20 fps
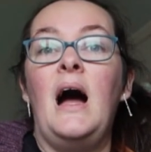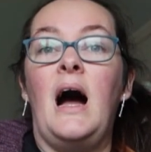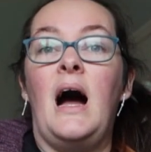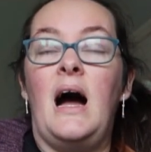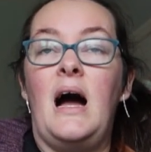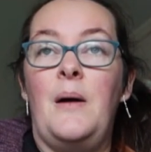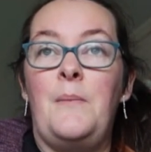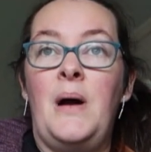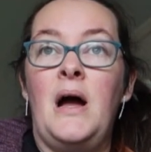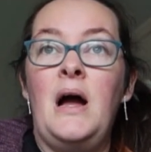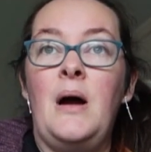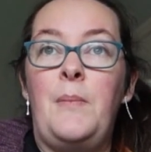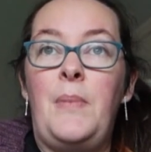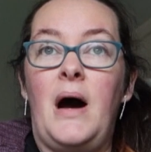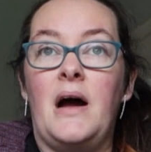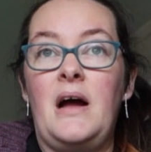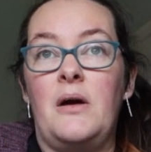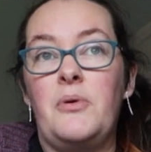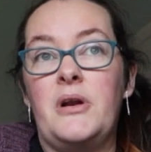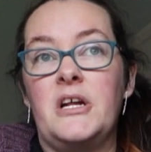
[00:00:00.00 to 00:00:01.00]
But
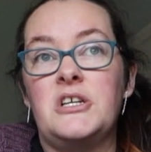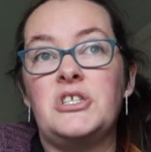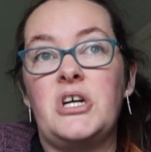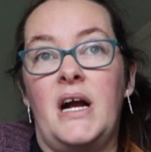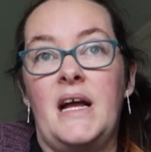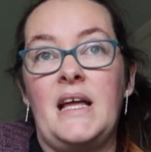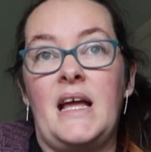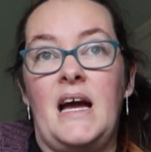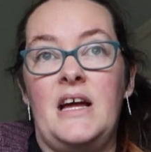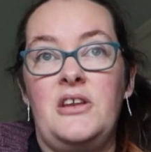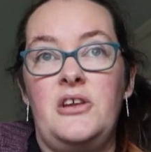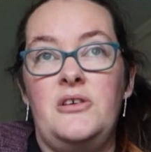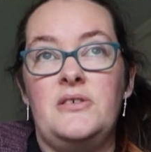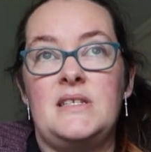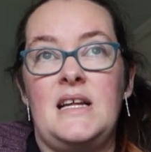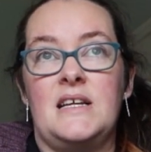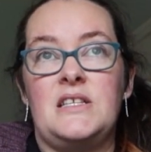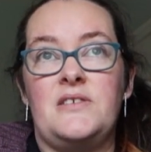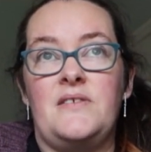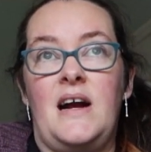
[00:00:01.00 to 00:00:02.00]
I want to try and get a
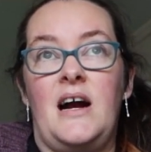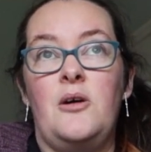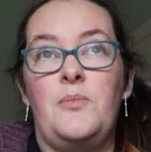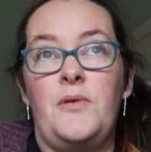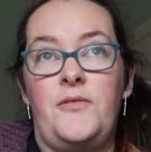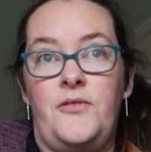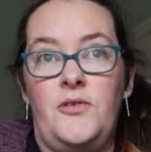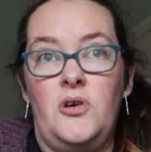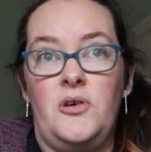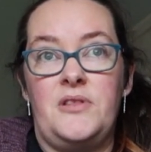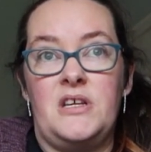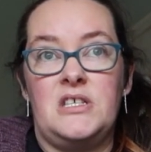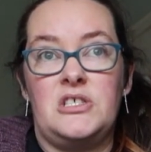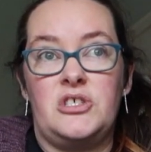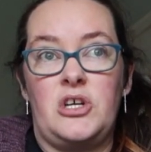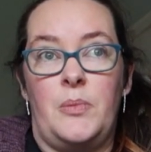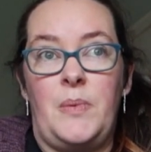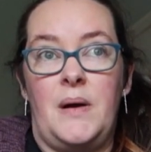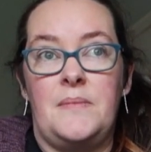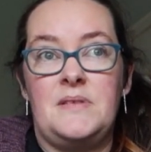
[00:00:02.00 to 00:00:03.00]
newsletter out before this
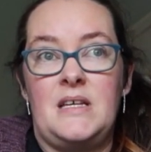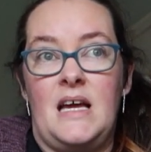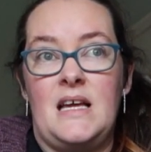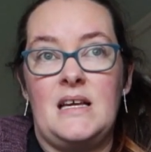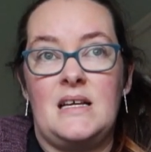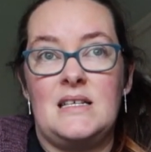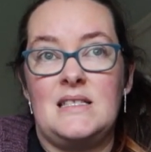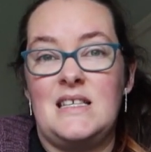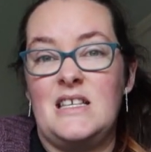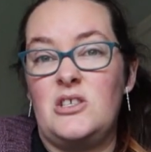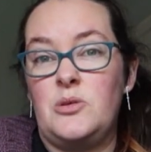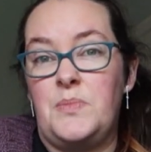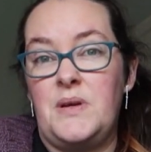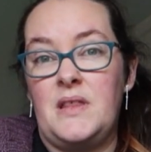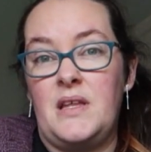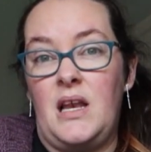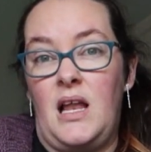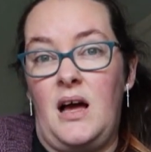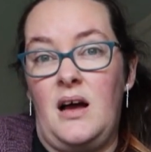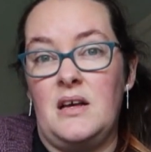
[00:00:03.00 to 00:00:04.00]
shop update because this will
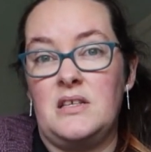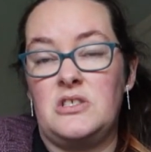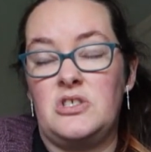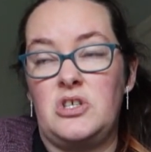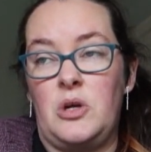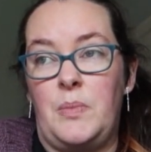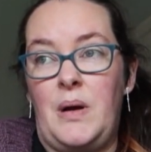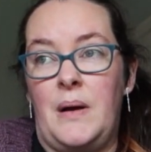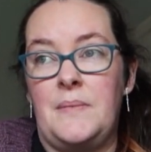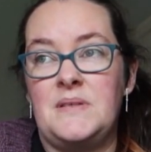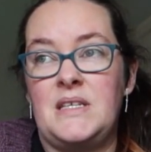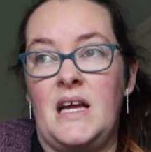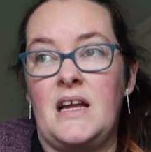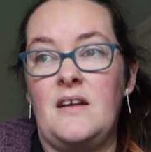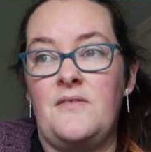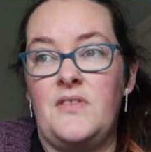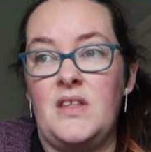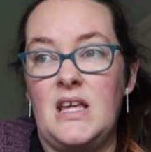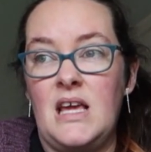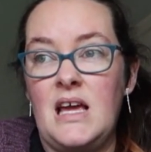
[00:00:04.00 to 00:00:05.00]
be the last shop
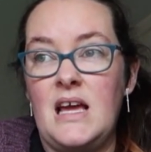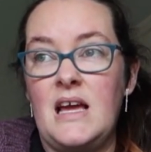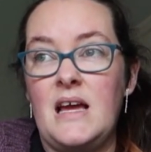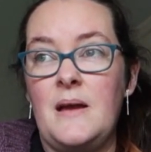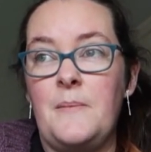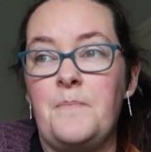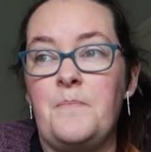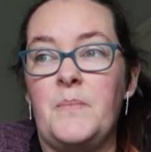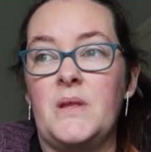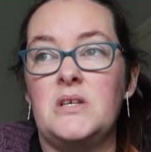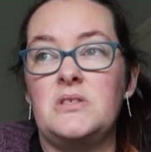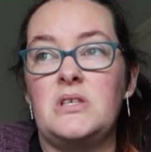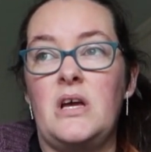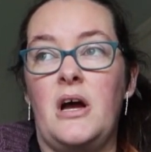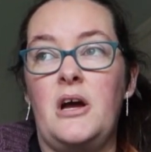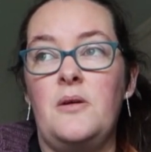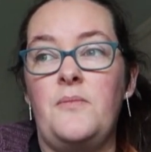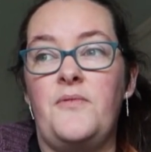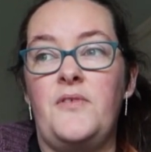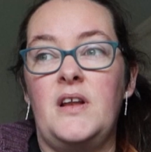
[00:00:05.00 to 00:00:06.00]
update of the year.
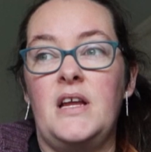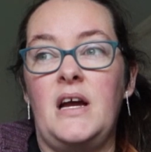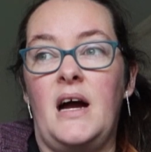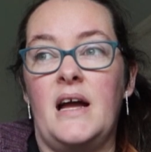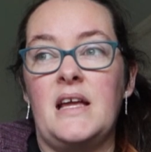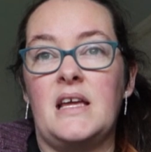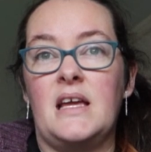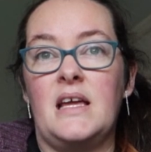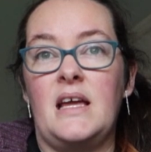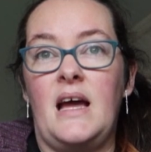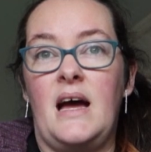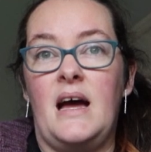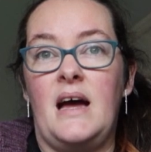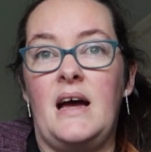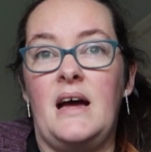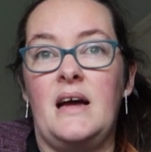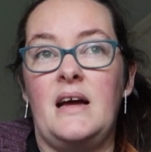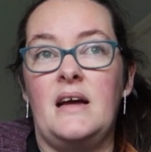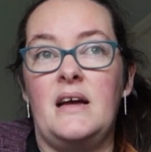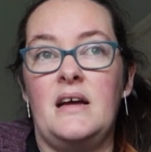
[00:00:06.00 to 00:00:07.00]
So hopefully I can
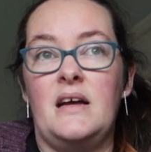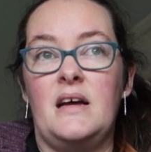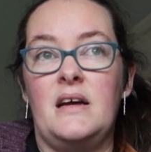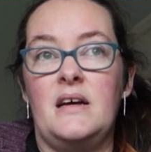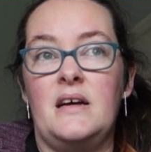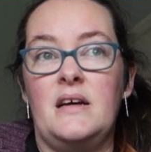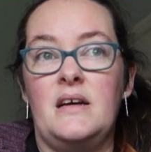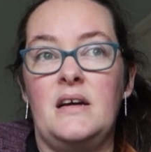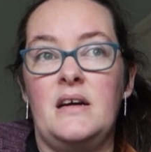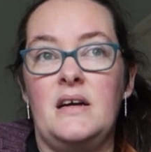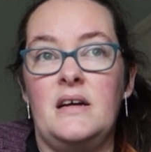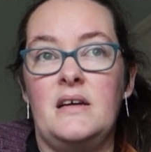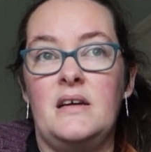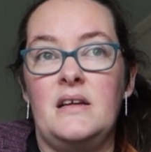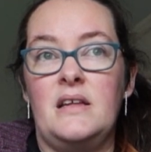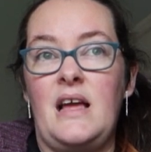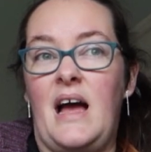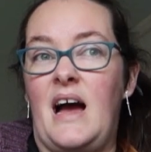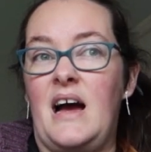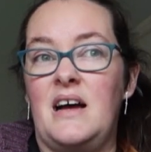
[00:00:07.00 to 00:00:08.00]
get,
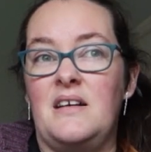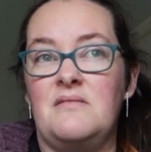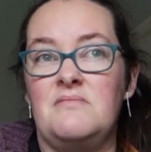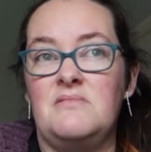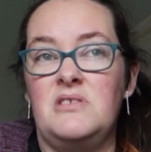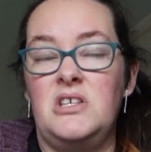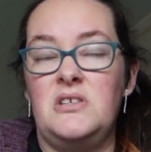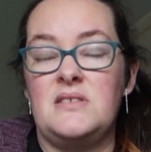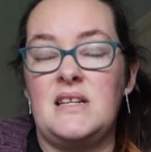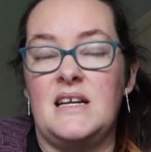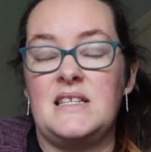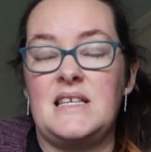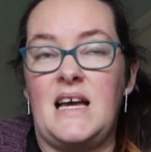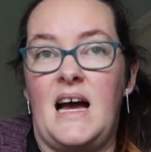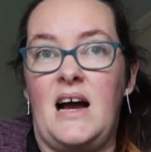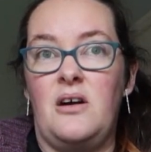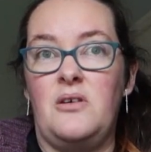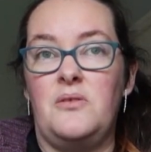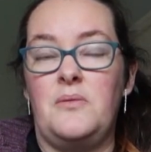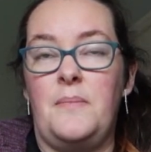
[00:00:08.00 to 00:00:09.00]
newsletter
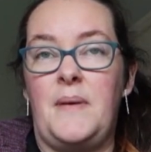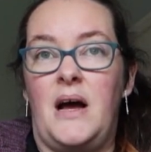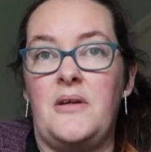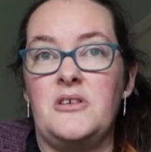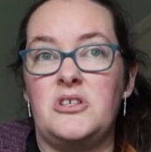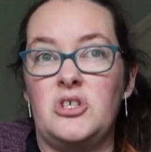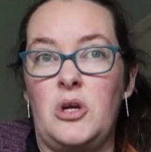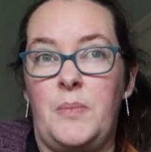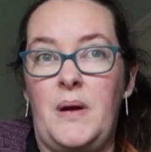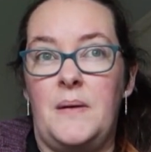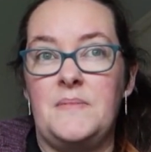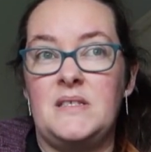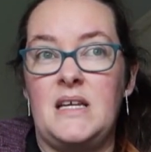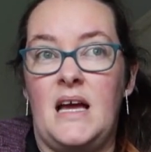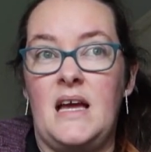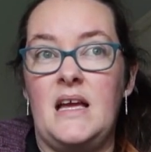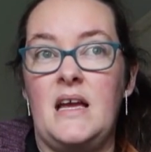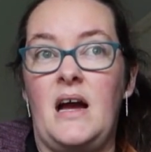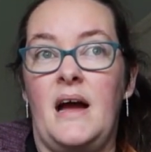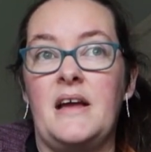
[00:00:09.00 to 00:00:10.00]
out about the shop
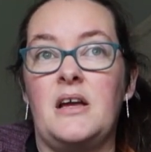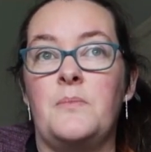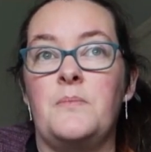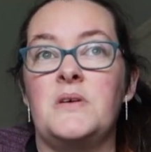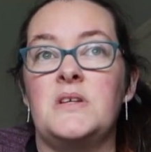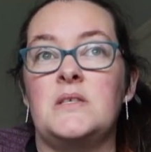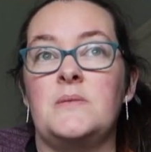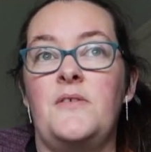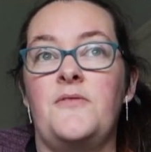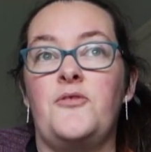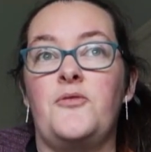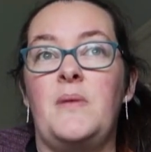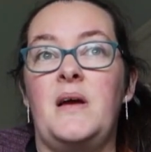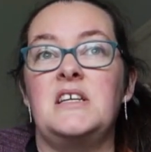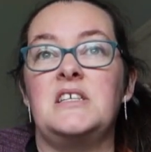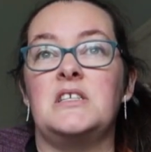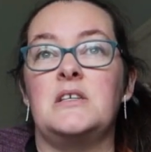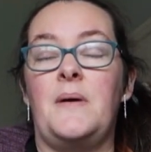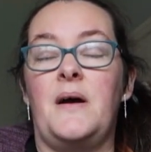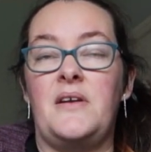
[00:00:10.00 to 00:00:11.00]
update. I can put some
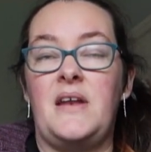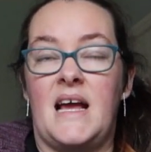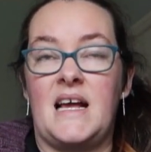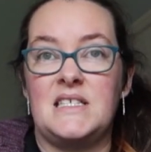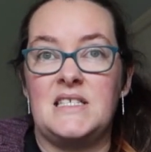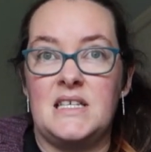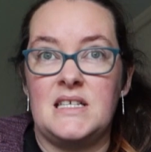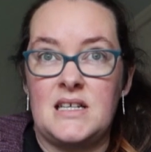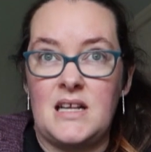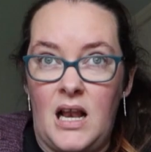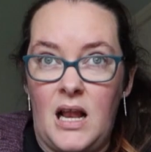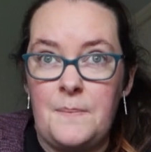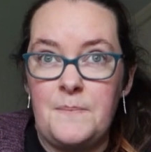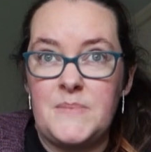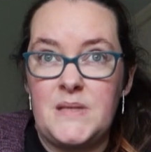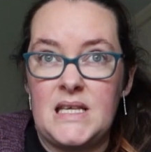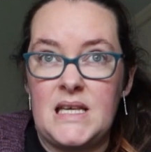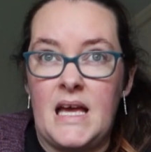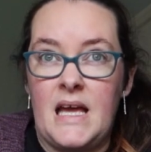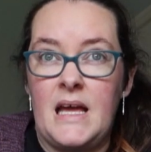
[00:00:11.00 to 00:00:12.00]
information about next year's
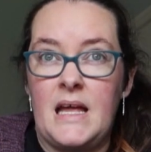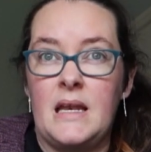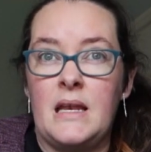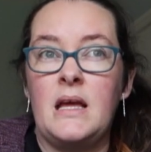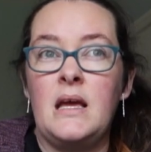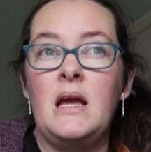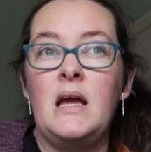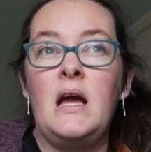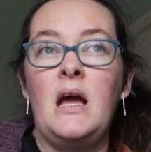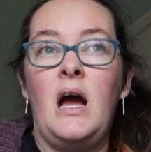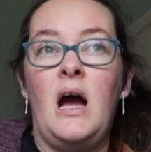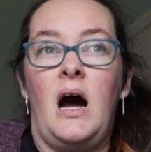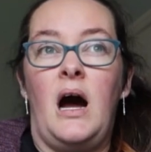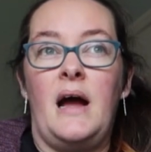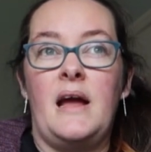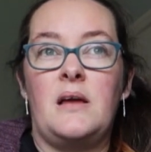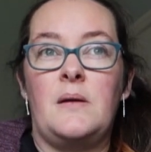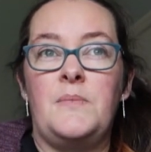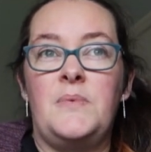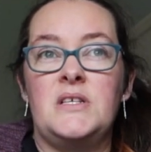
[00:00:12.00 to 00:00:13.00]
clubs in.
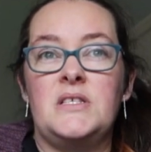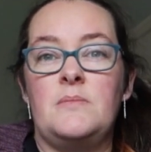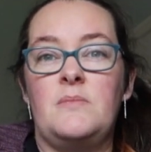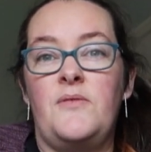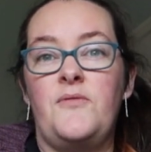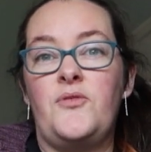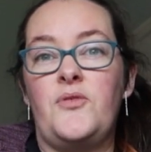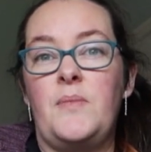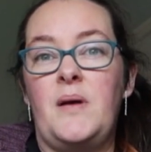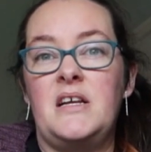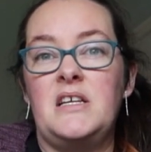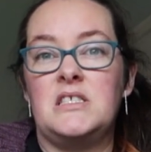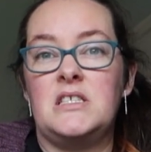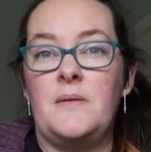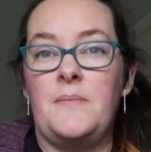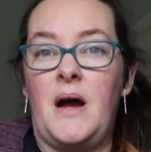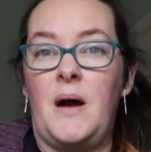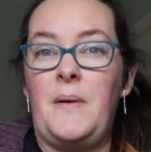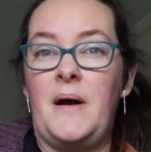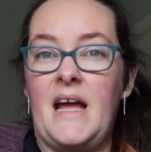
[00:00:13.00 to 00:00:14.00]
I can put some
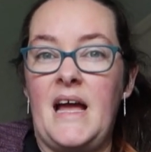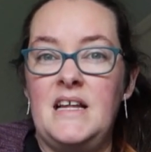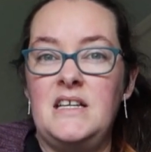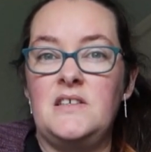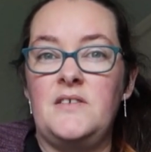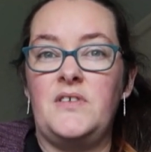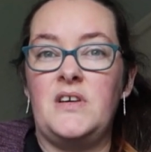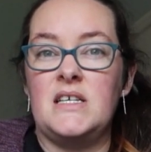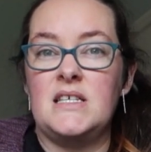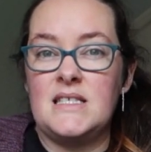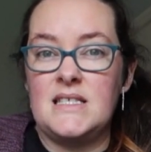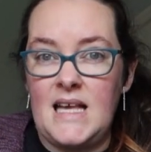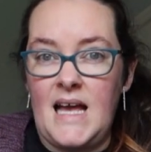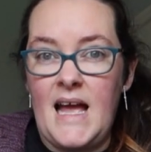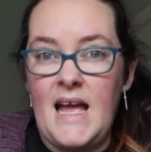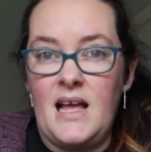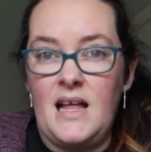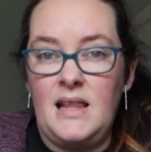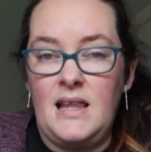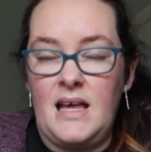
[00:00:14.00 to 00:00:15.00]
information about my end of year
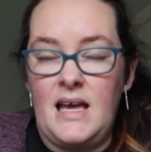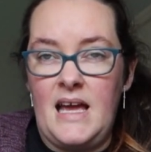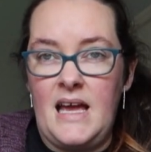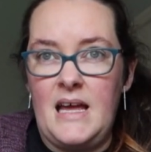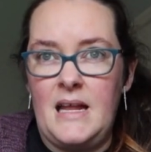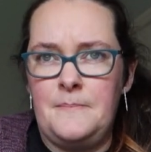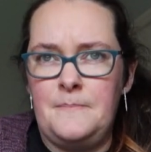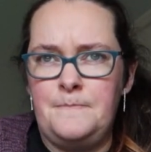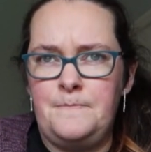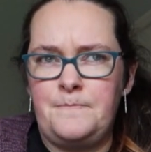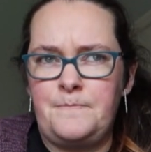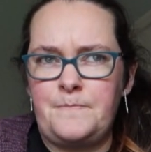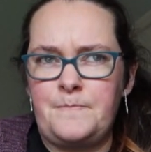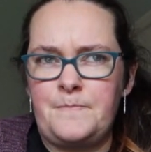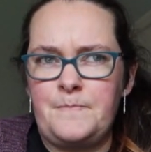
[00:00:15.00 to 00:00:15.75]
sale in.